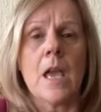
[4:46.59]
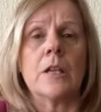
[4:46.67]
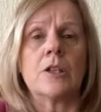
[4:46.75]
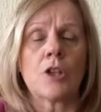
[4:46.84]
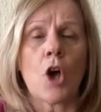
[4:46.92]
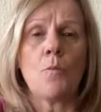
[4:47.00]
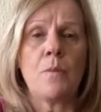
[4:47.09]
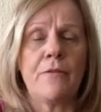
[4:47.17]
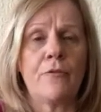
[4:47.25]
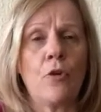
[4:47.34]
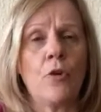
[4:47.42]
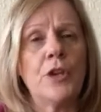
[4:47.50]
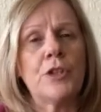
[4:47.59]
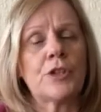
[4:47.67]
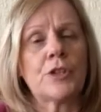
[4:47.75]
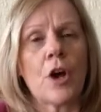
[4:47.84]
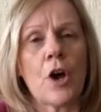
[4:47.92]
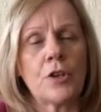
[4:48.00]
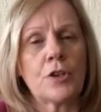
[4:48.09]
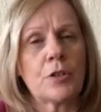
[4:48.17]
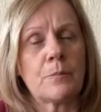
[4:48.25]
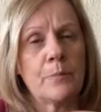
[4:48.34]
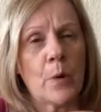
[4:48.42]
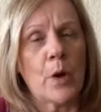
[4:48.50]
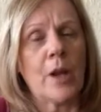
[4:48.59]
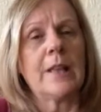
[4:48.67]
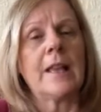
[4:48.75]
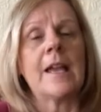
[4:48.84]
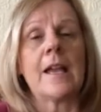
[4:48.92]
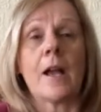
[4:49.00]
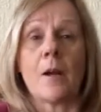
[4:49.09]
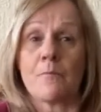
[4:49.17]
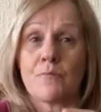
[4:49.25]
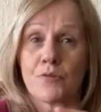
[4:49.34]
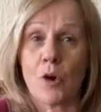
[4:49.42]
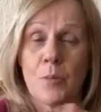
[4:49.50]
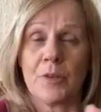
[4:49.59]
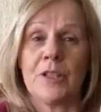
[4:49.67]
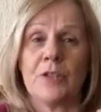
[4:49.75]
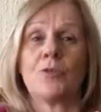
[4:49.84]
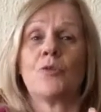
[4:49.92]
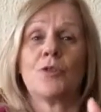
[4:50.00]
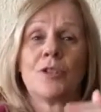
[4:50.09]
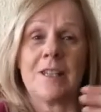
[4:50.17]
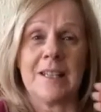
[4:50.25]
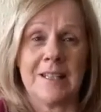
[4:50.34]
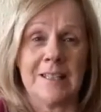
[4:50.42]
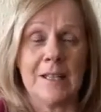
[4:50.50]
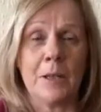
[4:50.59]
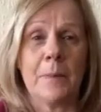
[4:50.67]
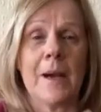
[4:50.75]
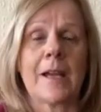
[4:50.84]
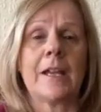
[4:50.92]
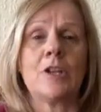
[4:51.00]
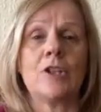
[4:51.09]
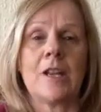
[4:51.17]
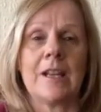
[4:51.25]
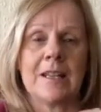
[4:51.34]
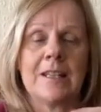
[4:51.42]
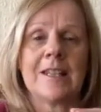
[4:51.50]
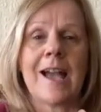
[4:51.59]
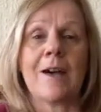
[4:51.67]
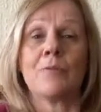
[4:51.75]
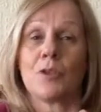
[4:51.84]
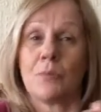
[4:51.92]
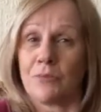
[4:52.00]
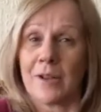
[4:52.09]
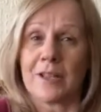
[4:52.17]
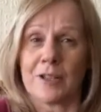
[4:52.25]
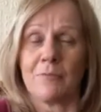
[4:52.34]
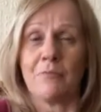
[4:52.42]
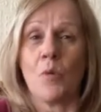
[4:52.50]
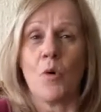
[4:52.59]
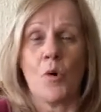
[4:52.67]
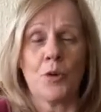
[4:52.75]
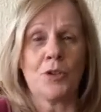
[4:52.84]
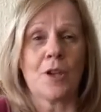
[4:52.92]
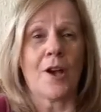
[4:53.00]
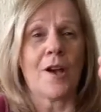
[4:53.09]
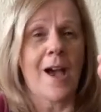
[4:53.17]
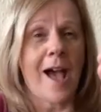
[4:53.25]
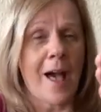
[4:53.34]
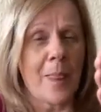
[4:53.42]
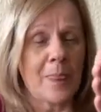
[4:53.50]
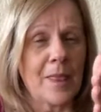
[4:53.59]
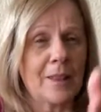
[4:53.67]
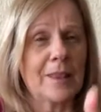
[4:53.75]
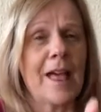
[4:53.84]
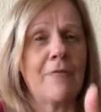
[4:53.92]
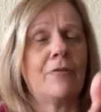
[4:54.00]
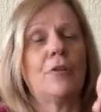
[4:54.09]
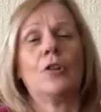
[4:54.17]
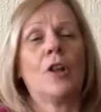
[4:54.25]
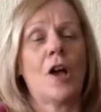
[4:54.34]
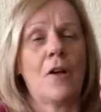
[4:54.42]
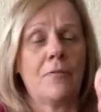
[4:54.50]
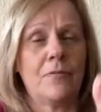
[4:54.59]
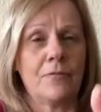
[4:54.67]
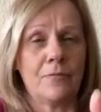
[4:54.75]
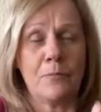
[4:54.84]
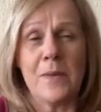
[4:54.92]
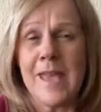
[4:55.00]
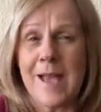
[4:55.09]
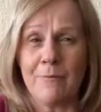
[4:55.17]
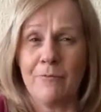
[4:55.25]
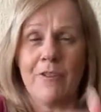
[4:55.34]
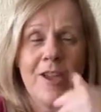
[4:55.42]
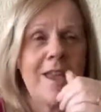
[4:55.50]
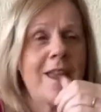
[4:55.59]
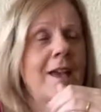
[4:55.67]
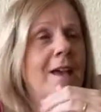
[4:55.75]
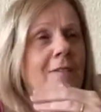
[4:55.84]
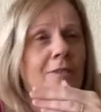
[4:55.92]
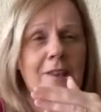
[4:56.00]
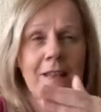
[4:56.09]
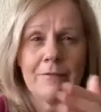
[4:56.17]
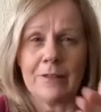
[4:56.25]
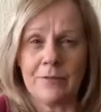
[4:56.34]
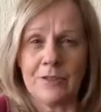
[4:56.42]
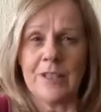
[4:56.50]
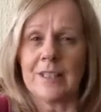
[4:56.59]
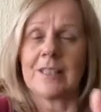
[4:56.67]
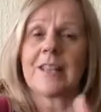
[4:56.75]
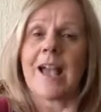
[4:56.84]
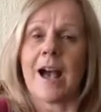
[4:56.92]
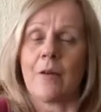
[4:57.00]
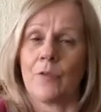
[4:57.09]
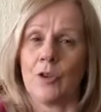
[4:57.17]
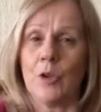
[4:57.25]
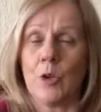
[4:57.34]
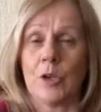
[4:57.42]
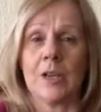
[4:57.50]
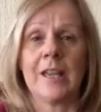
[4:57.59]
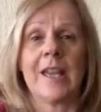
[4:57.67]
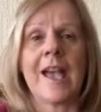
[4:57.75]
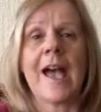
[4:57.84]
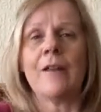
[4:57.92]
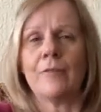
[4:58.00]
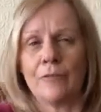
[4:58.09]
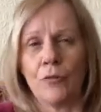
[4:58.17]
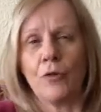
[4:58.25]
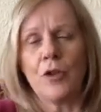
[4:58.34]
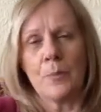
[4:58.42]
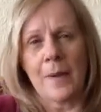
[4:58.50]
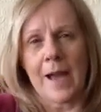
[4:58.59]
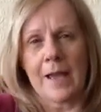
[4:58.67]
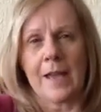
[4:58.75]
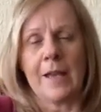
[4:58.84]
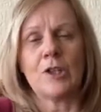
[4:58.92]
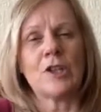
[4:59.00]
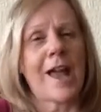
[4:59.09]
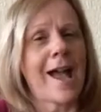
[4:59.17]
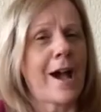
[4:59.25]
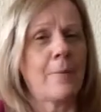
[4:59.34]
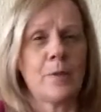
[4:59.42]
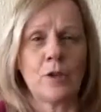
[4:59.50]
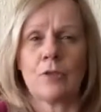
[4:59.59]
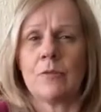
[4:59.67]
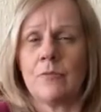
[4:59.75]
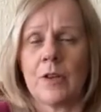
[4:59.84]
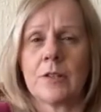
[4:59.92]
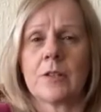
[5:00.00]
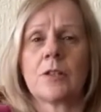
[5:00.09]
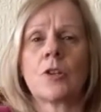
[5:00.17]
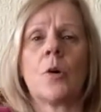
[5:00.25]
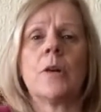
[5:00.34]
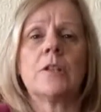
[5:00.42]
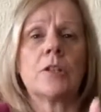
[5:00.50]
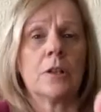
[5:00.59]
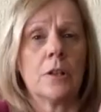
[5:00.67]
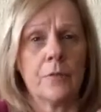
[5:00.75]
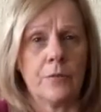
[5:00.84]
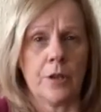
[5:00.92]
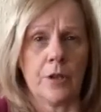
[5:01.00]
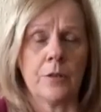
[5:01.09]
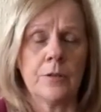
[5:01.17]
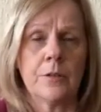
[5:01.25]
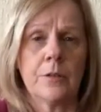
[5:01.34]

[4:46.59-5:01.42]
So before you start just boiling property sourcing, deal packaging down to bricks and mortar and the level of BMV, the level of discount that you can get for your package and how much your investor's going to love you,